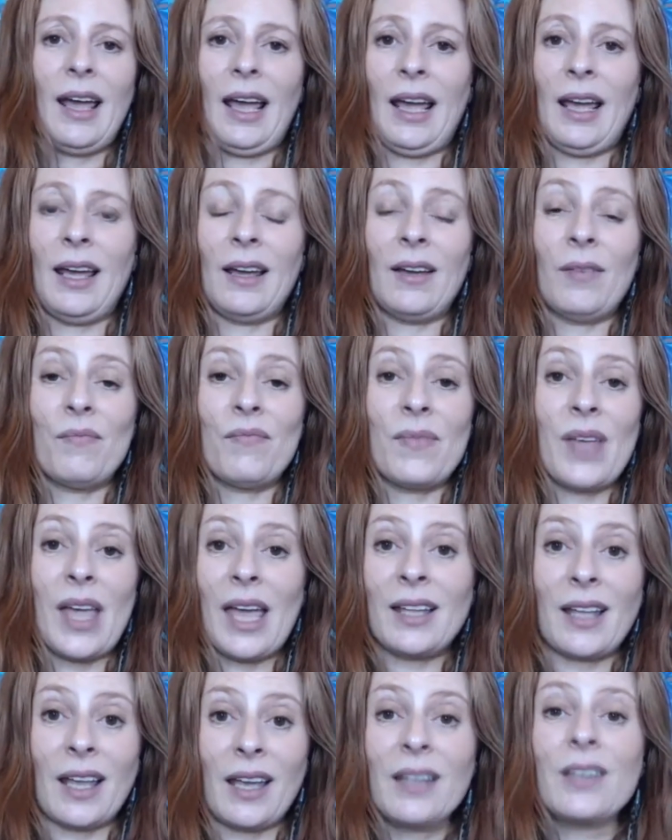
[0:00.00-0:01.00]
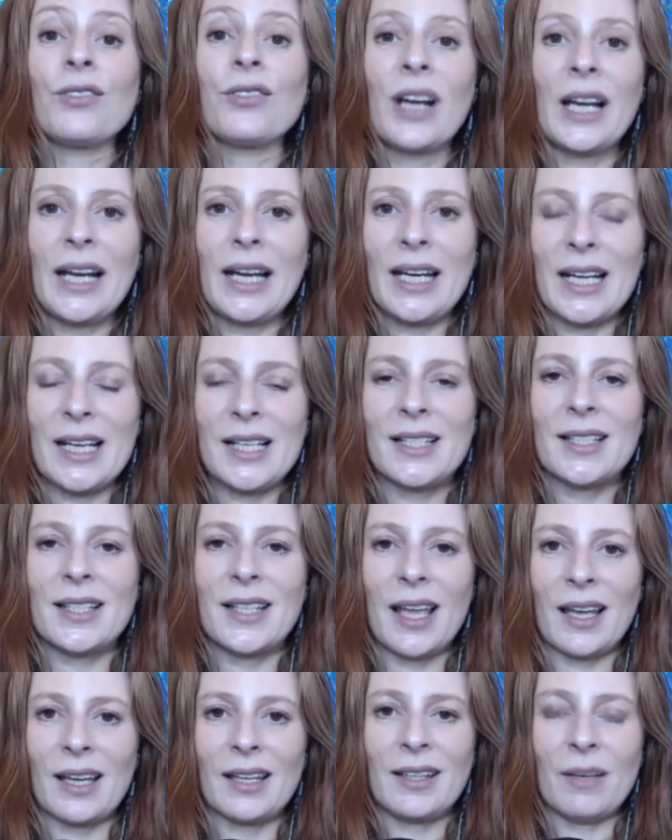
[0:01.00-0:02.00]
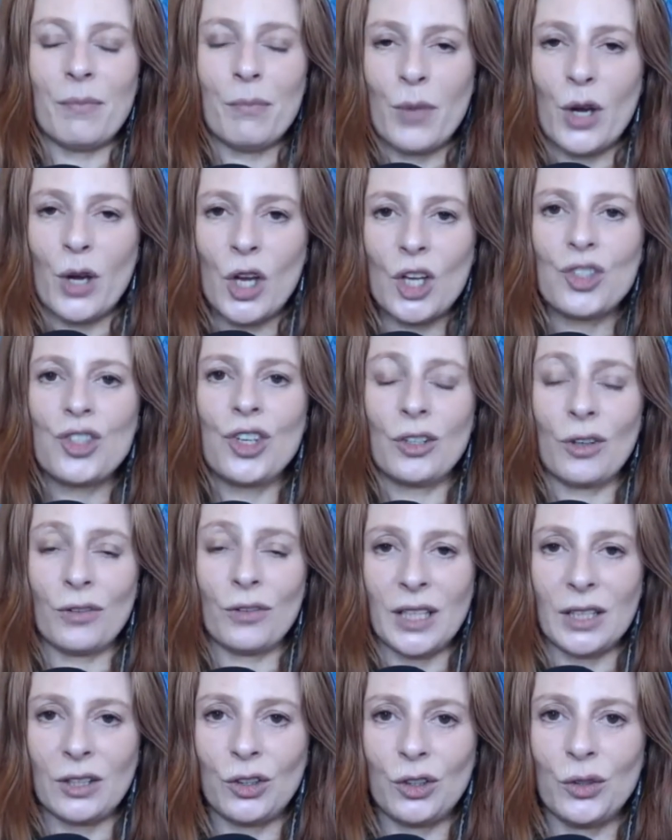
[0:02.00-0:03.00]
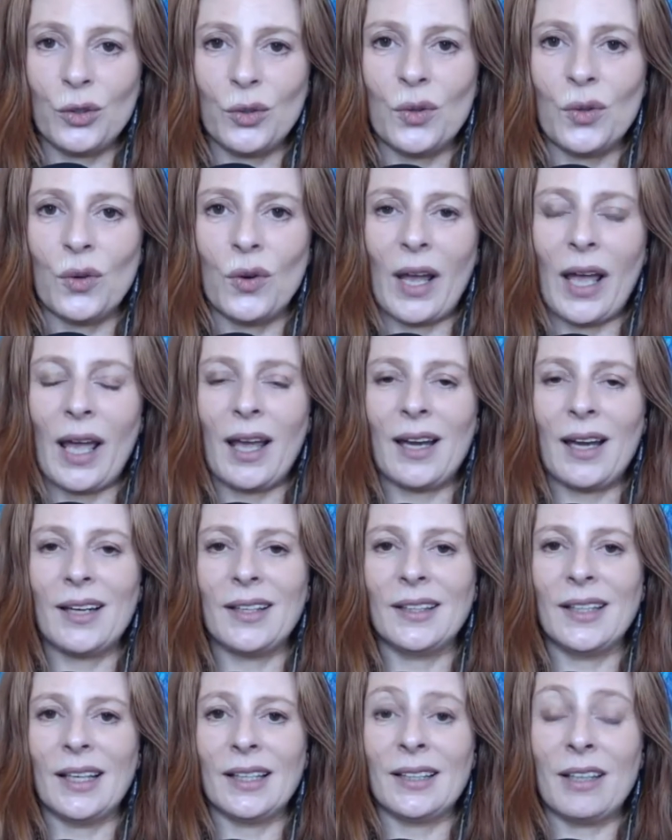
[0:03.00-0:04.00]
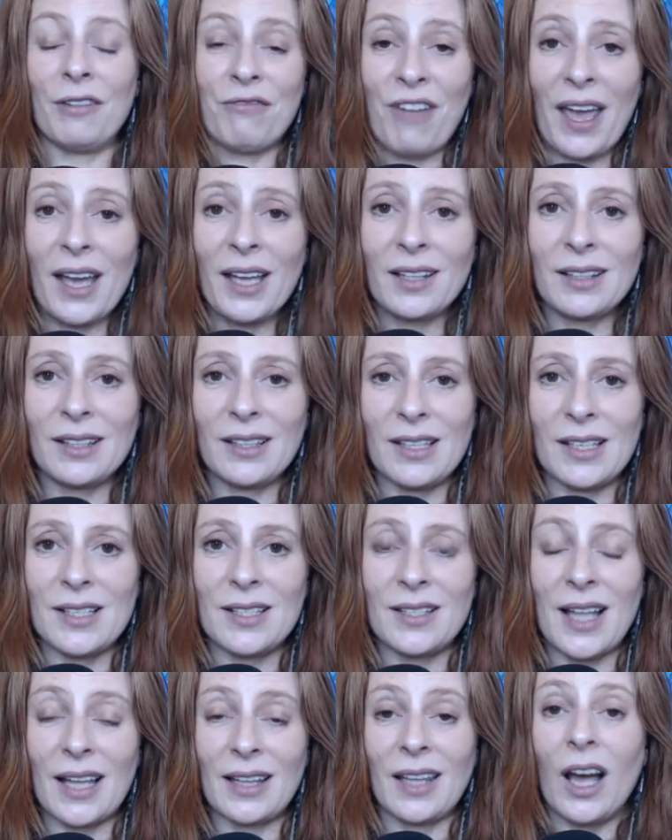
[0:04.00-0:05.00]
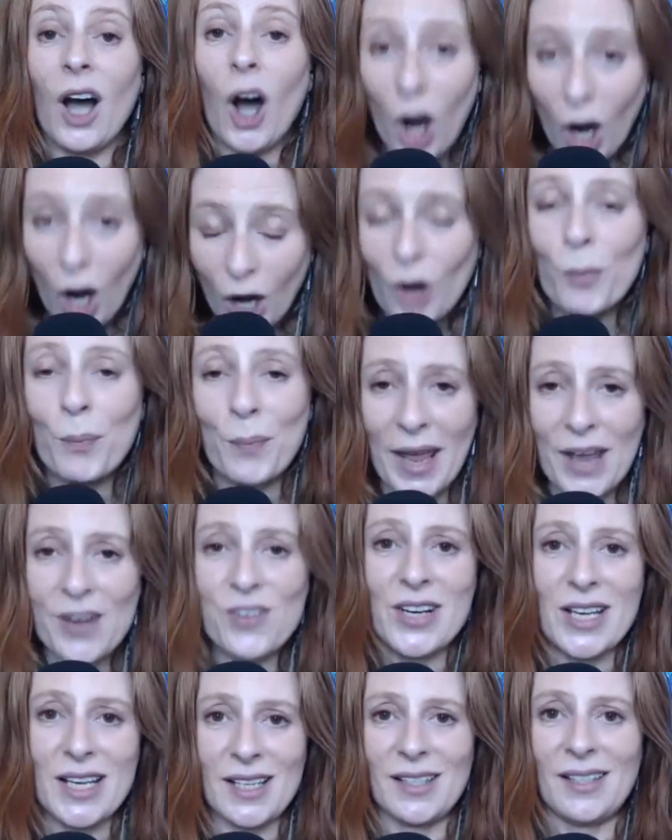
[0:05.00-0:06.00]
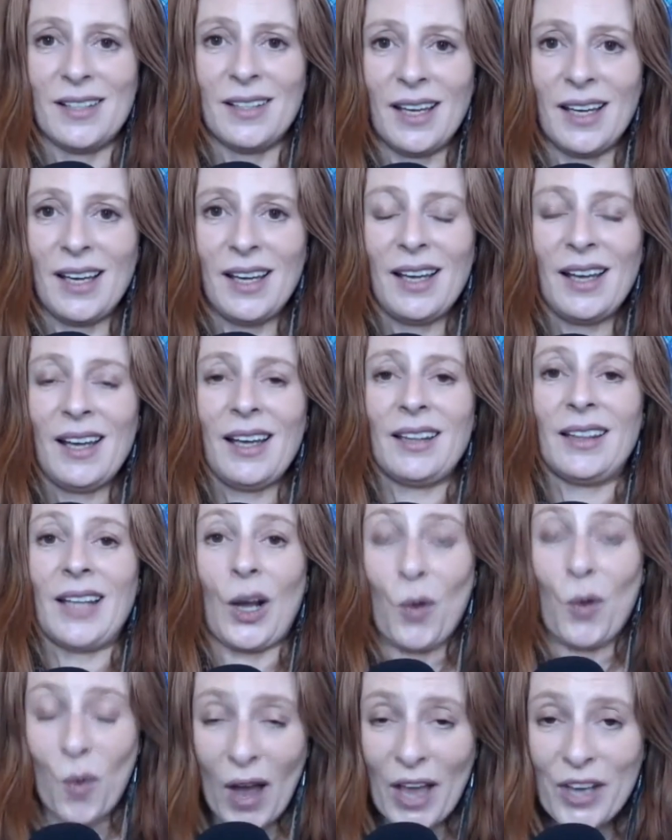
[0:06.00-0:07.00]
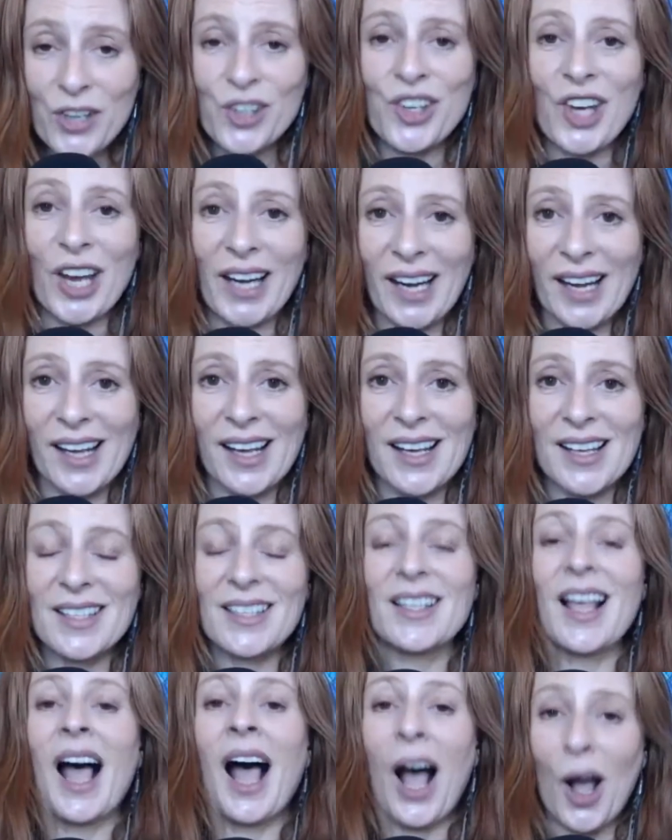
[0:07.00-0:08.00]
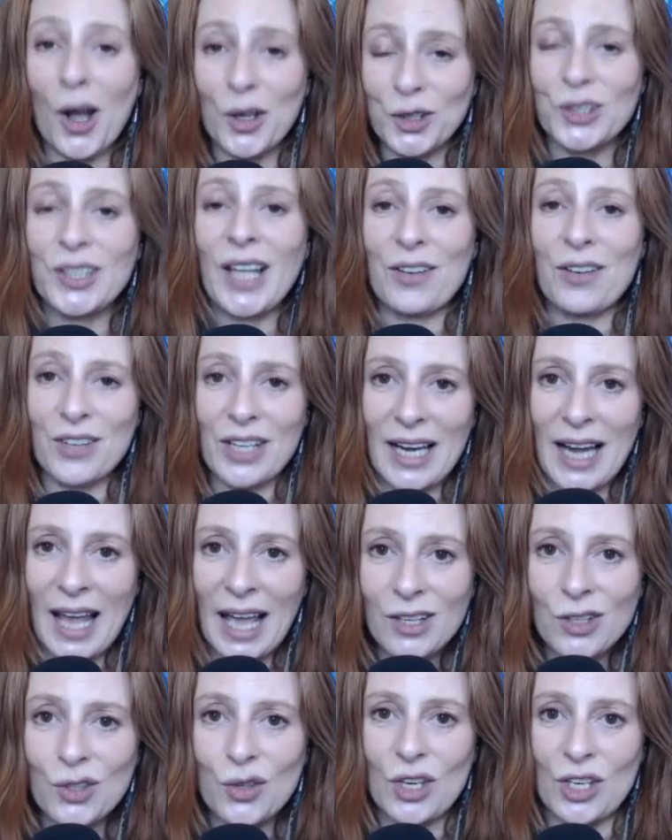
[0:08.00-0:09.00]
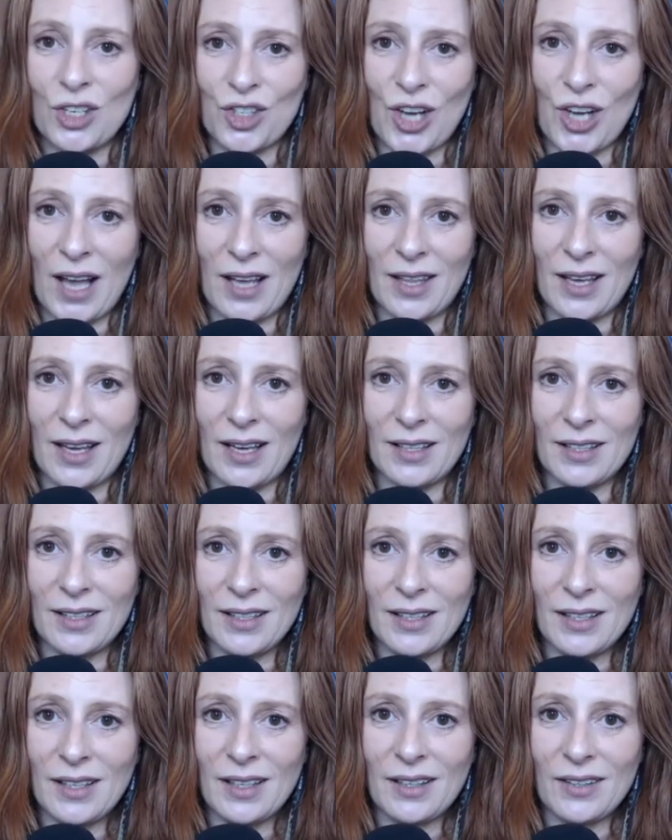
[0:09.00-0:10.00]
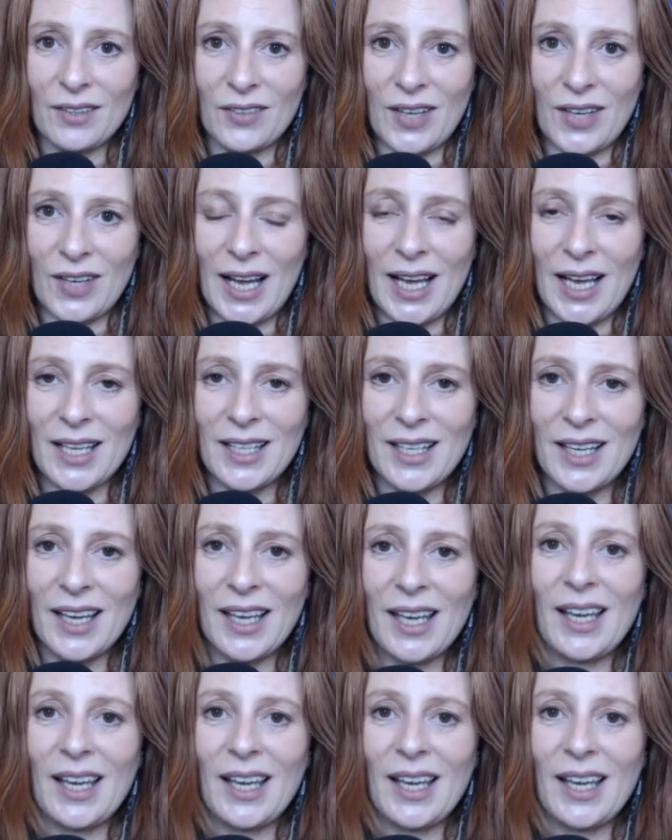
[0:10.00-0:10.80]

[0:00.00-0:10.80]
It really needs the merging of the two. And the fact is that they are married. The question is, how do they relate to each other, right?